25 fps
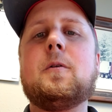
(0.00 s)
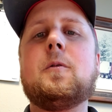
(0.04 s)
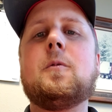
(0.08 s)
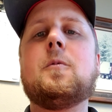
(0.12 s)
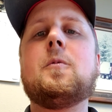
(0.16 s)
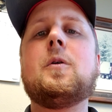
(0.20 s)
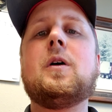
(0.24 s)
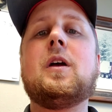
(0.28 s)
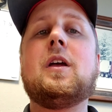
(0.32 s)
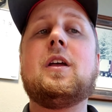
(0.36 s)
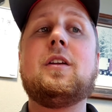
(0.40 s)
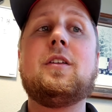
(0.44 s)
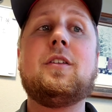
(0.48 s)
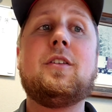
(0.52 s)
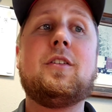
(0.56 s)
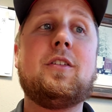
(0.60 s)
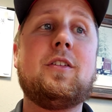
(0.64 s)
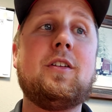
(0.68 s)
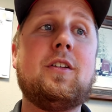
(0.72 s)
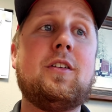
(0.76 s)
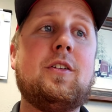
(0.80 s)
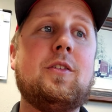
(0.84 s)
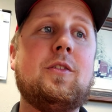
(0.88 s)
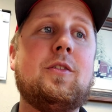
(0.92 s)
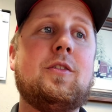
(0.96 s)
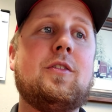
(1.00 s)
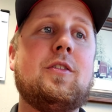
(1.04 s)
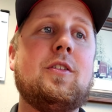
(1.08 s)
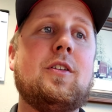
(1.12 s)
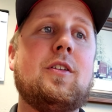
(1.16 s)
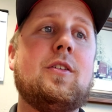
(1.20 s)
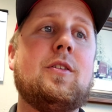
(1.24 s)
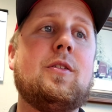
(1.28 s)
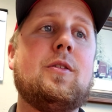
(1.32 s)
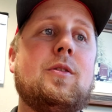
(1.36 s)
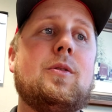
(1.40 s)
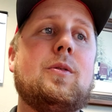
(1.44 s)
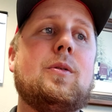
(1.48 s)
When should you
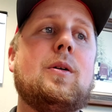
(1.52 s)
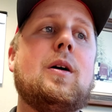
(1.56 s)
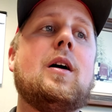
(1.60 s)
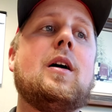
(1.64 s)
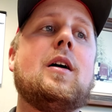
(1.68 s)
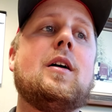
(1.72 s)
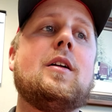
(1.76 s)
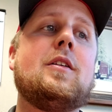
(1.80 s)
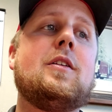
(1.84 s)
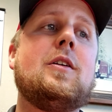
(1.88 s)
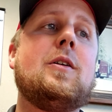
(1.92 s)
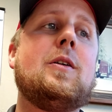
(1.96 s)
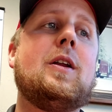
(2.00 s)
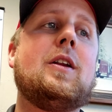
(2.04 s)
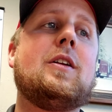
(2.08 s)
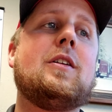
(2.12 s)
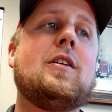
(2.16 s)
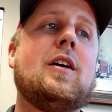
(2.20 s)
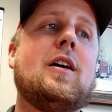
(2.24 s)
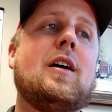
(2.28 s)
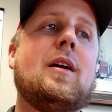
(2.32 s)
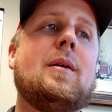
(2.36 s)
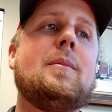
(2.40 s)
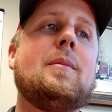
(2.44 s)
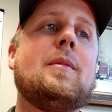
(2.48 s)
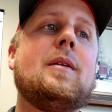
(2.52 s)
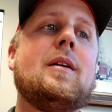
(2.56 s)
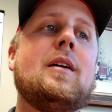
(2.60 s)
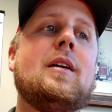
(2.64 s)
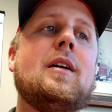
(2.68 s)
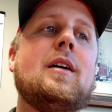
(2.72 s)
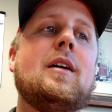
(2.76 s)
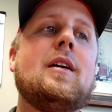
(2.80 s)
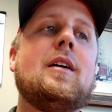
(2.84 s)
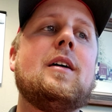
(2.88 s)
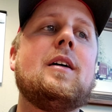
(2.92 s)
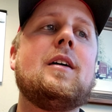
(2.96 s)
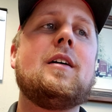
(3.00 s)
show on-duty time?
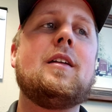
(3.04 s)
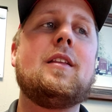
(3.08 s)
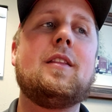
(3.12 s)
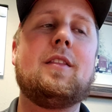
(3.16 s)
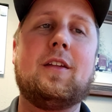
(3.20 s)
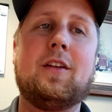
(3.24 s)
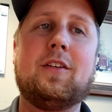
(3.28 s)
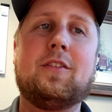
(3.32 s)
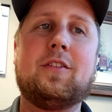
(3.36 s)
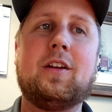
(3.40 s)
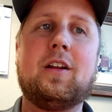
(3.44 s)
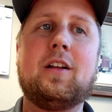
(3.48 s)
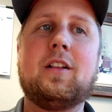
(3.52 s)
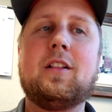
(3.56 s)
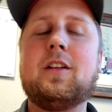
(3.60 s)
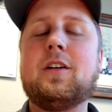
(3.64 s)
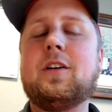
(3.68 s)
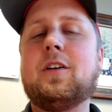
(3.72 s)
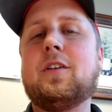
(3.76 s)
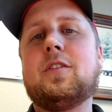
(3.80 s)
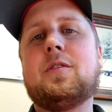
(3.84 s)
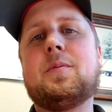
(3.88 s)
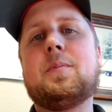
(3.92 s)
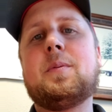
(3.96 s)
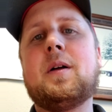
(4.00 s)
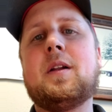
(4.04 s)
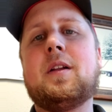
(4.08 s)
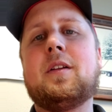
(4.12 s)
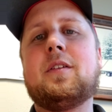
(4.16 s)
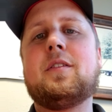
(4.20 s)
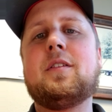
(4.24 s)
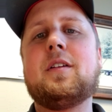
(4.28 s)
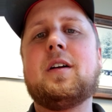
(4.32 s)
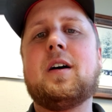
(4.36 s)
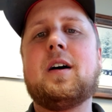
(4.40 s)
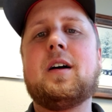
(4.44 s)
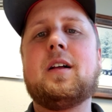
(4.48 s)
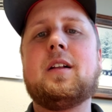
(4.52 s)
This includes, but
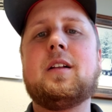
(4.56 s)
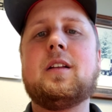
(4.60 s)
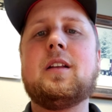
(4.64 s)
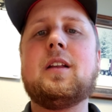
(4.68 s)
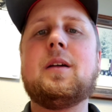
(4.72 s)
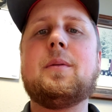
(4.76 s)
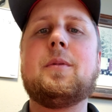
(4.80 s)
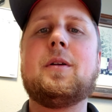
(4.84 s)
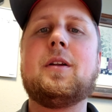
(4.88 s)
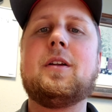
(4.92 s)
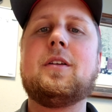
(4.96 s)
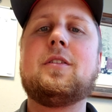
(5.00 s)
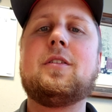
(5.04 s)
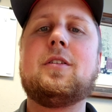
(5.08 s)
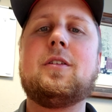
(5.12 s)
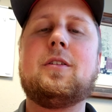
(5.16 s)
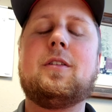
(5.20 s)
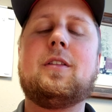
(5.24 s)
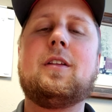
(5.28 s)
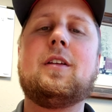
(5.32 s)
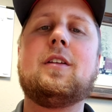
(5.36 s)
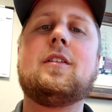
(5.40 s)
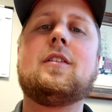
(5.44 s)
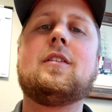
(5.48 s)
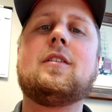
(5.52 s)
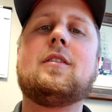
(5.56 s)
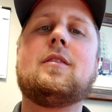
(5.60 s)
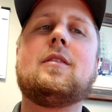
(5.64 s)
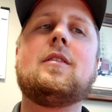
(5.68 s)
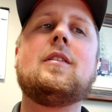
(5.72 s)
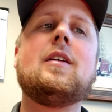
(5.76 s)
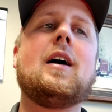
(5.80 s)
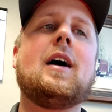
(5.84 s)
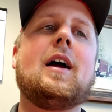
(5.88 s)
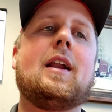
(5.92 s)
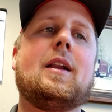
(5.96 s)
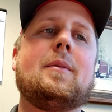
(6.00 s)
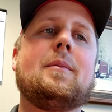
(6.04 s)
is not limited to, these
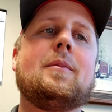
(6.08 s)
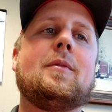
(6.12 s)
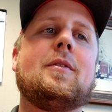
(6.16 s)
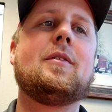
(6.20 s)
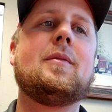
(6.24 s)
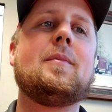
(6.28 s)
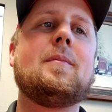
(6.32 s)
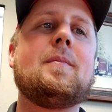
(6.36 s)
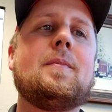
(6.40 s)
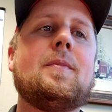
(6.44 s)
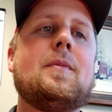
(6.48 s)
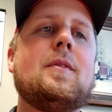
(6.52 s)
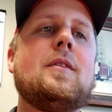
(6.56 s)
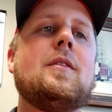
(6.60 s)
items.